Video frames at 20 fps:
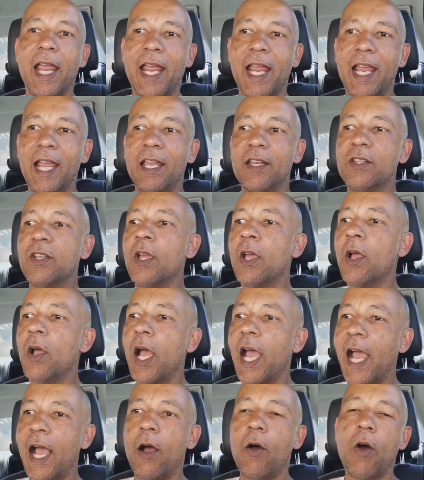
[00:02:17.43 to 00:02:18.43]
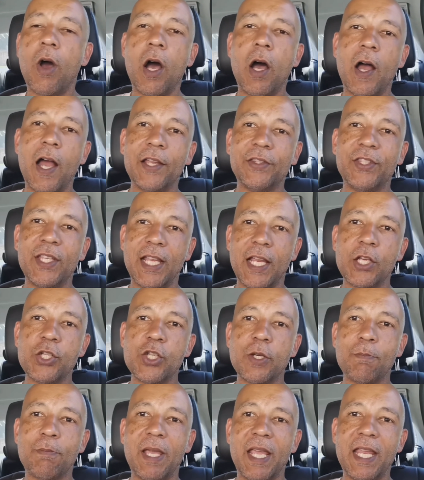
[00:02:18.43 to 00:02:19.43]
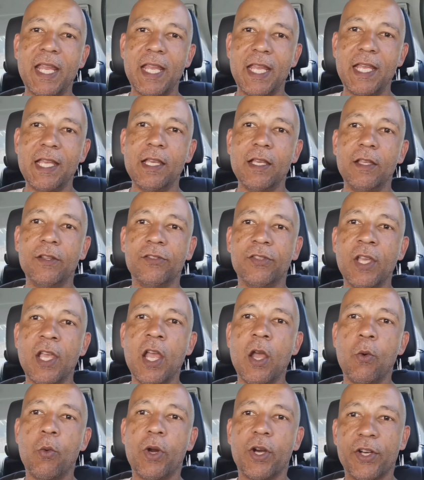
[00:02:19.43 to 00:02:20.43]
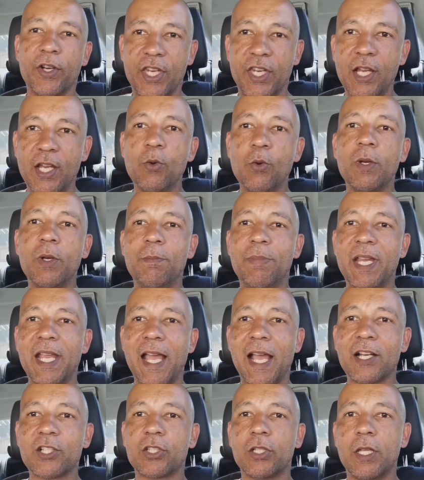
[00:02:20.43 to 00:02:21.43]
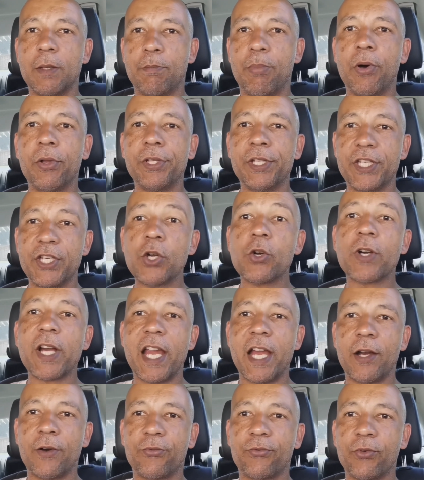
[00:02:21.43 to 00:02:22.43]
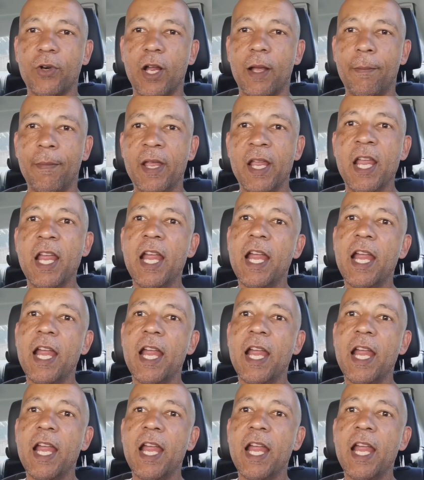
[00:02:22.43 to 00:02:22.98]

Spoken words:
and how hot the engine bay is where you would be actually pulling your air from.